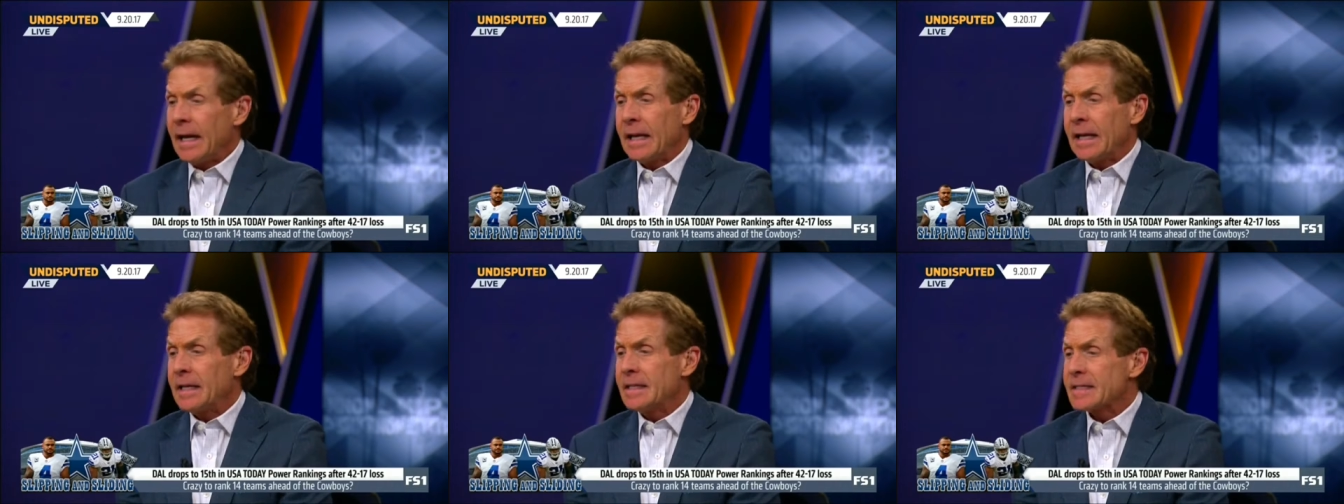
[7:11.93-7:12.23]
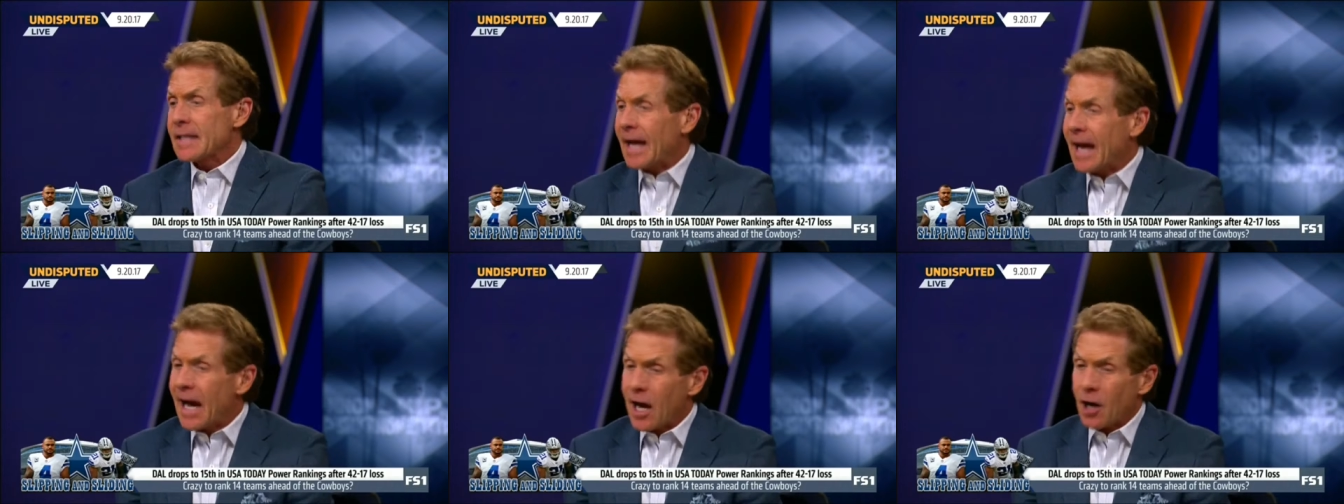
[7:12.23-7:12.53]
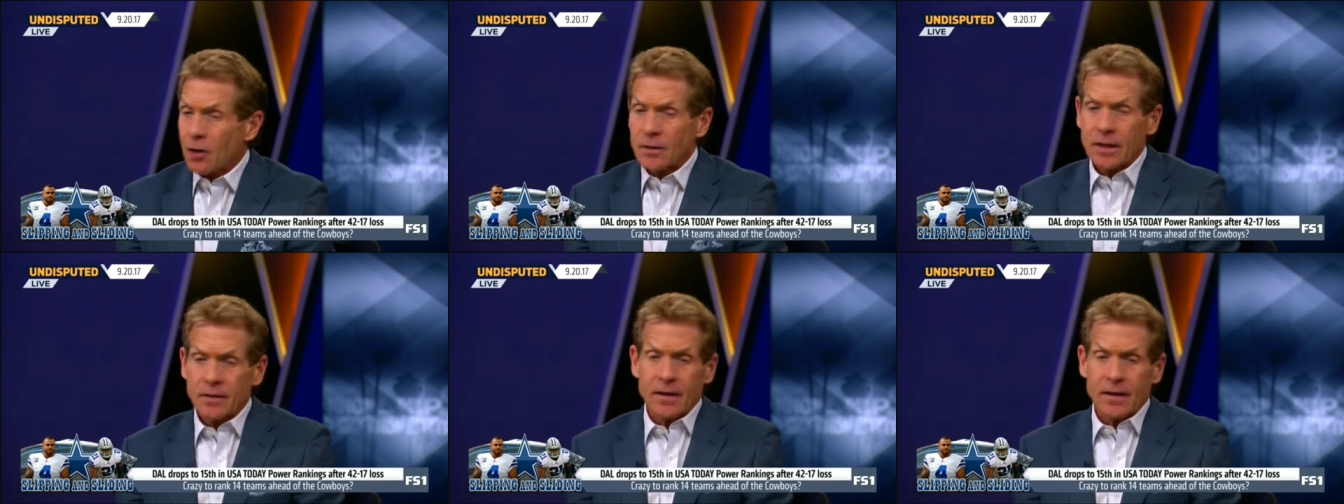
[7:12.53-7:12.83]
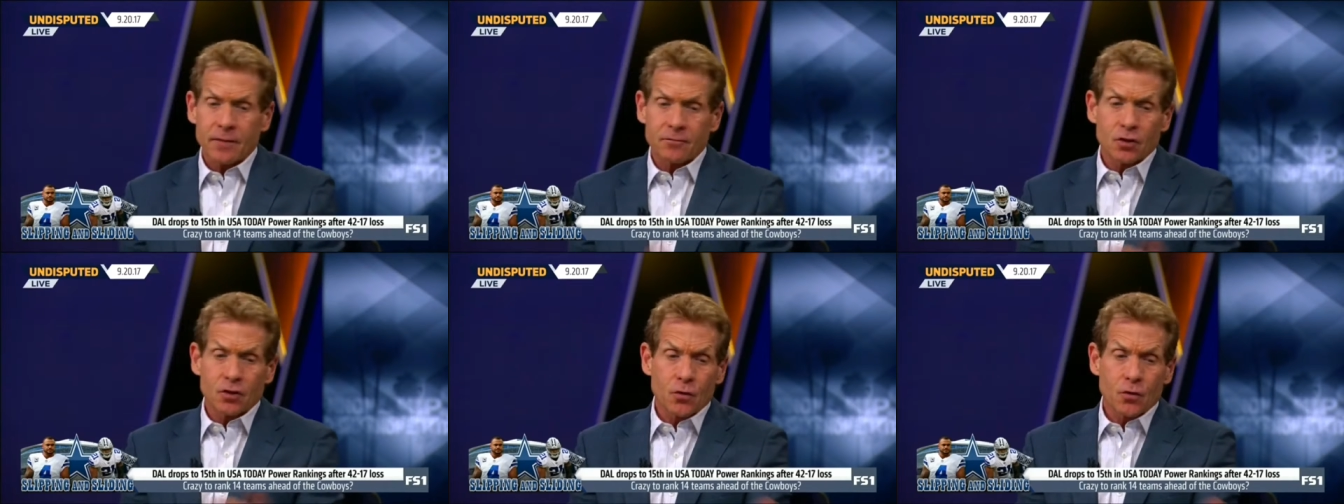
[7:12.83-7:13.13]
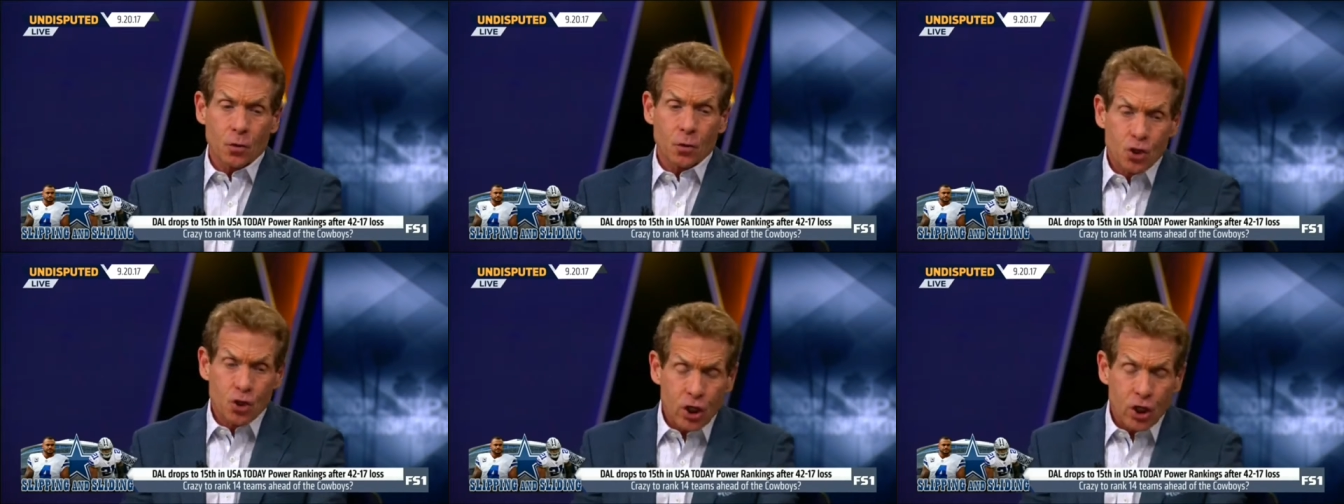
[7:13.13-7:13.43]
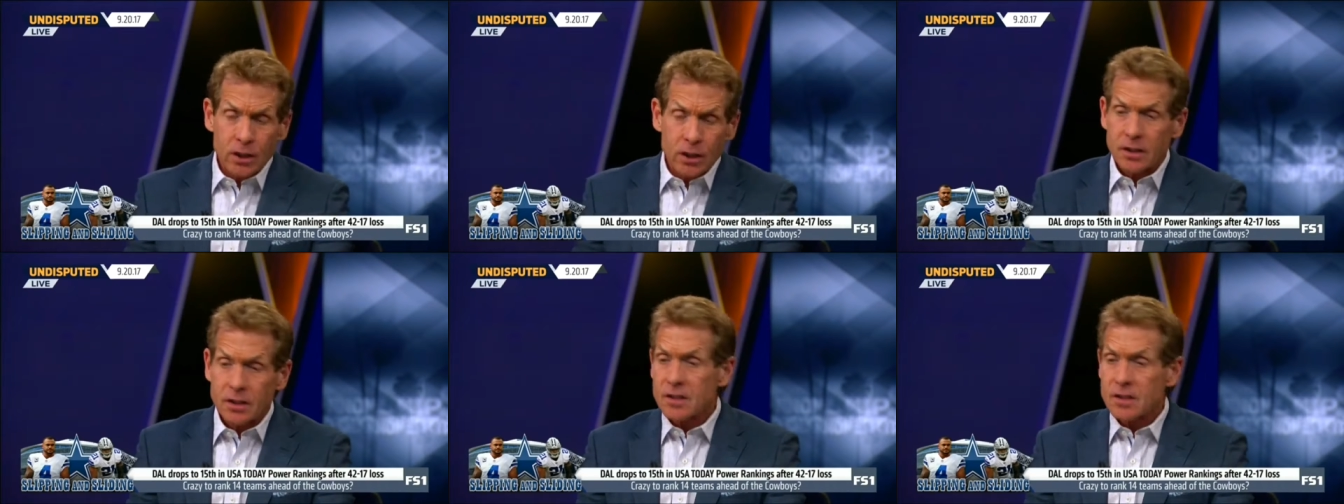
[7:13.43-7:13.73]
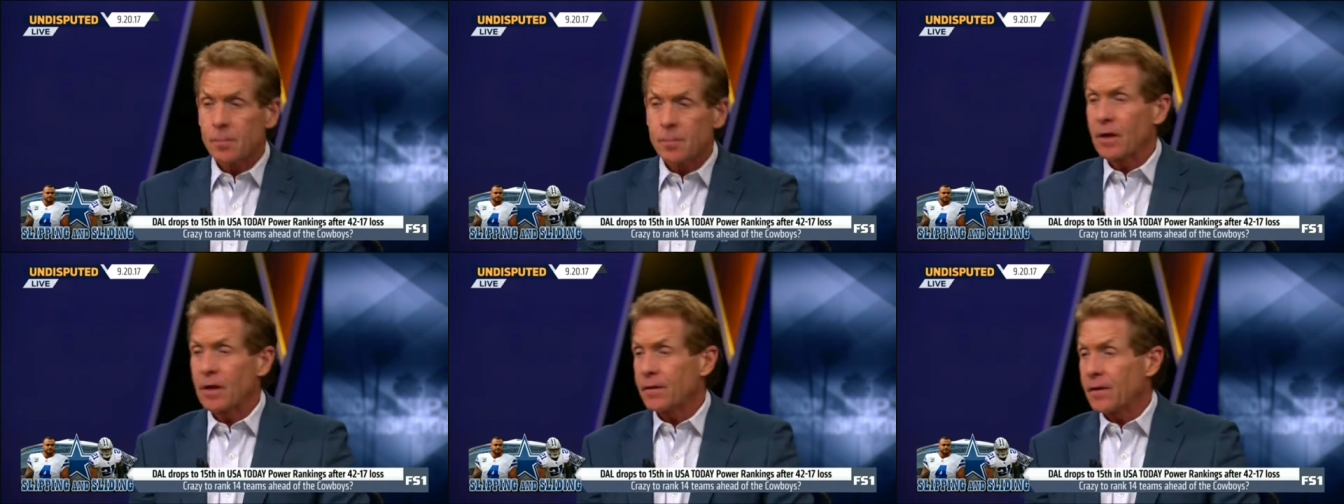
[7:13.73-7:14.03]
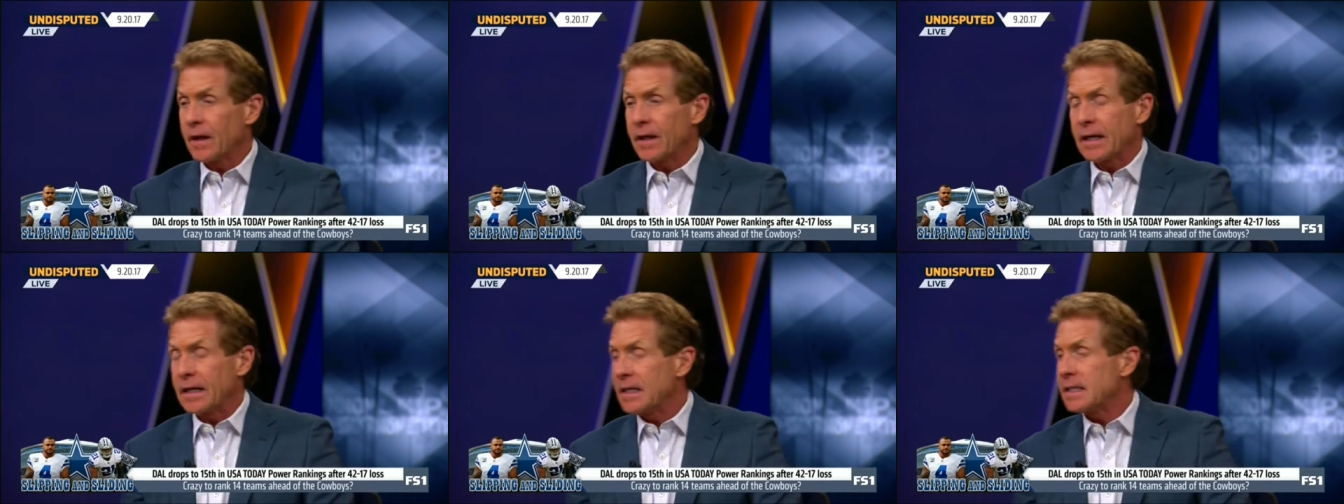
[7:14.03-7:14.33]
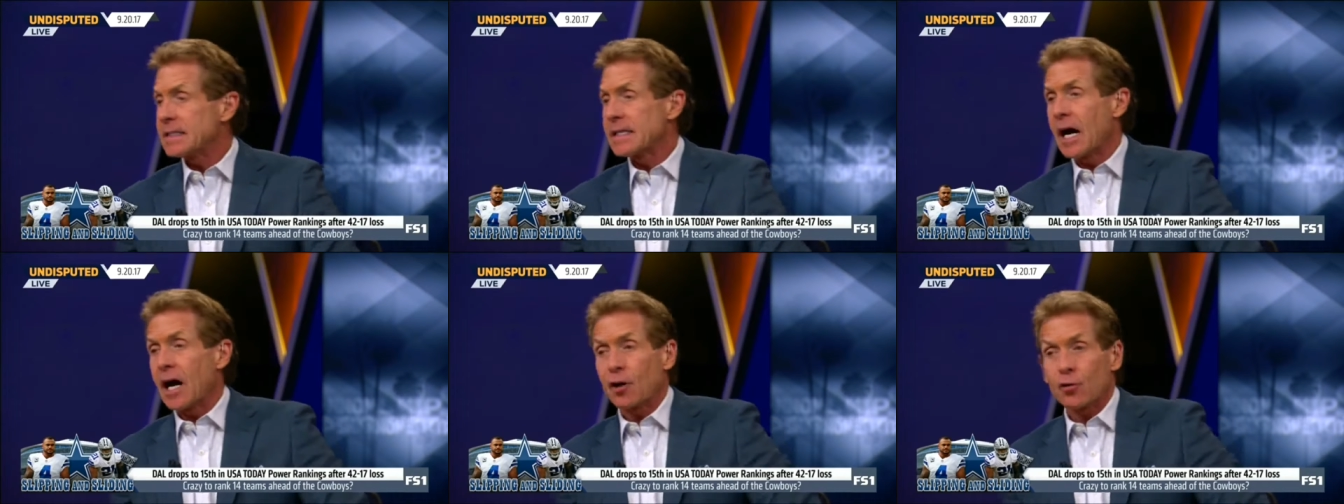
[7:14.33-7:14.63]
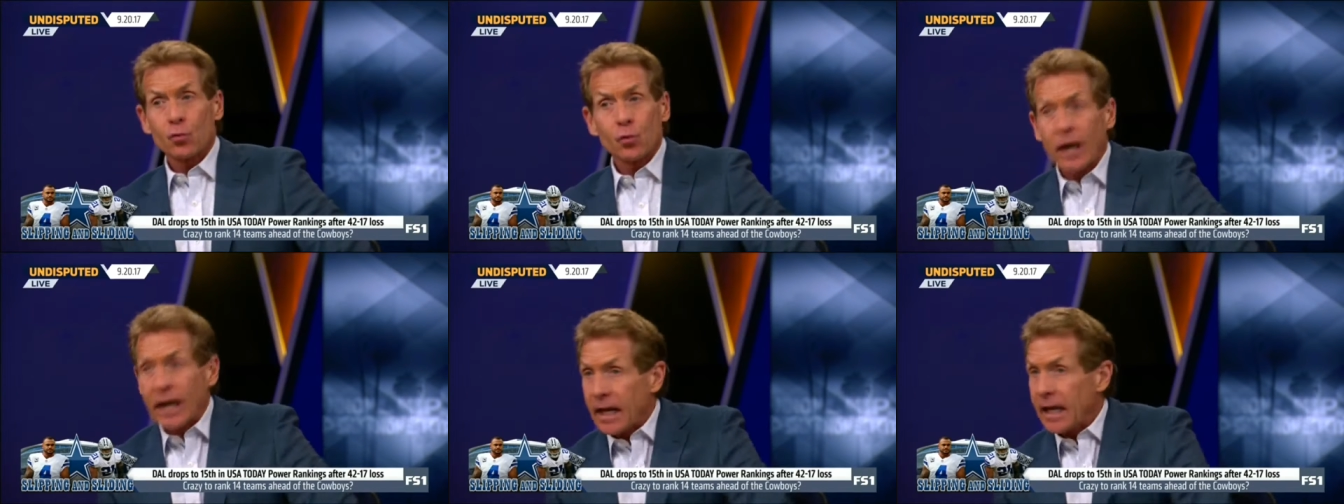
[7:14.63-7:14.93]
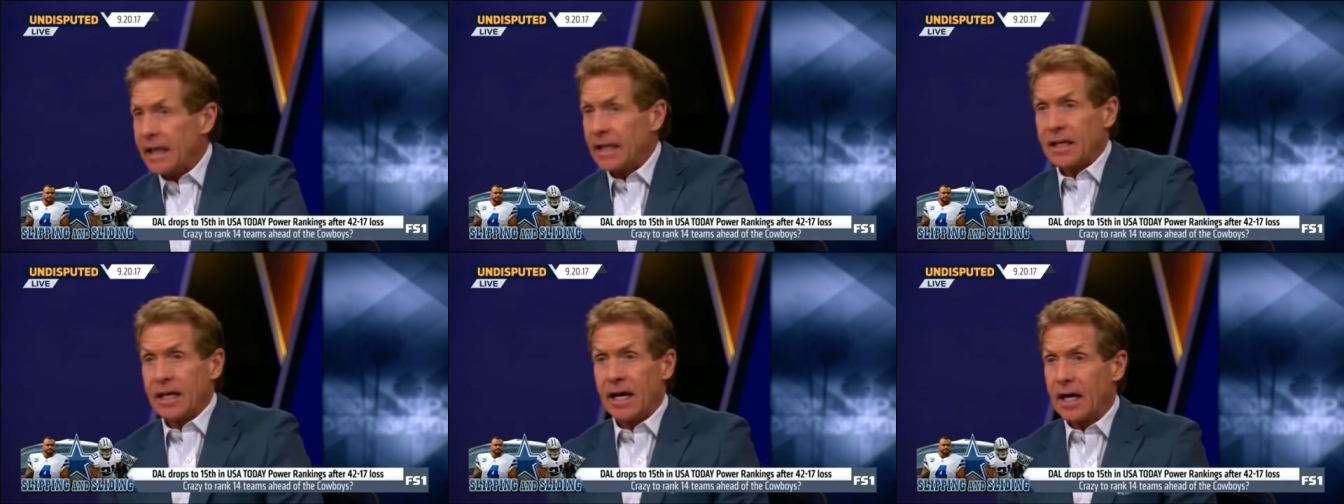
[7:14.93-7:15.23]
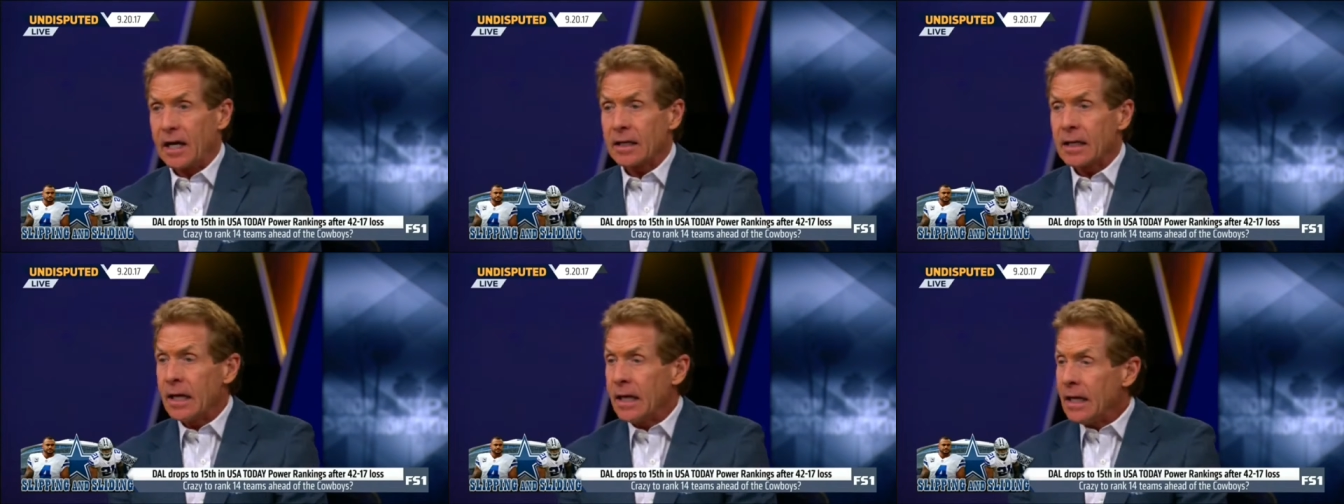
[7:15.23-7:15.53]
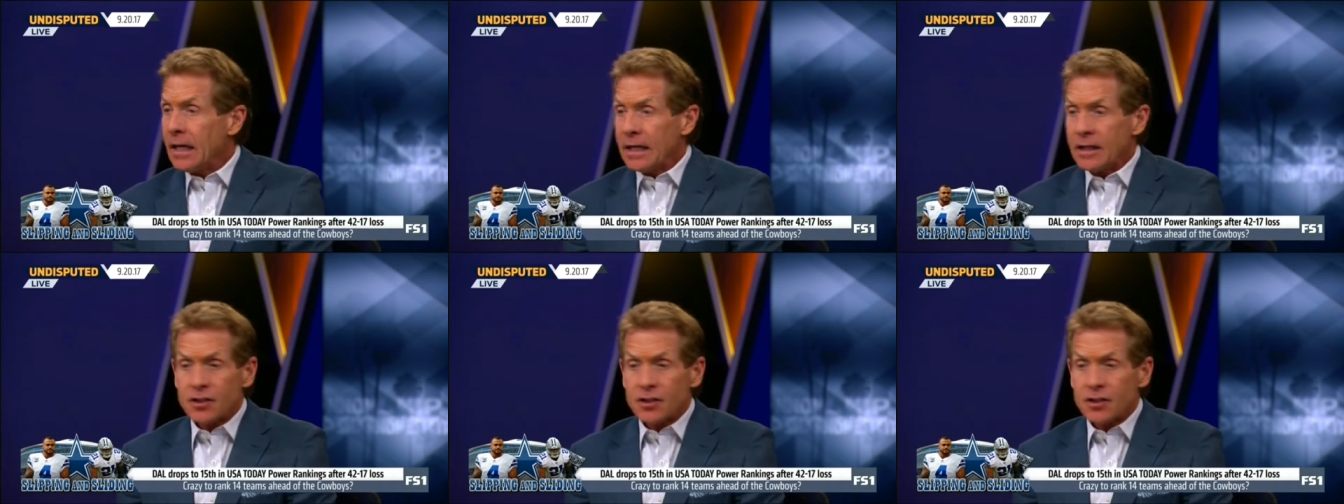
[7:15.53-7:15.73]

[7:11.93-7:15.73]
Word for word: and he's out, and they have to throw Jaylon Smith in, and he's not ready yet.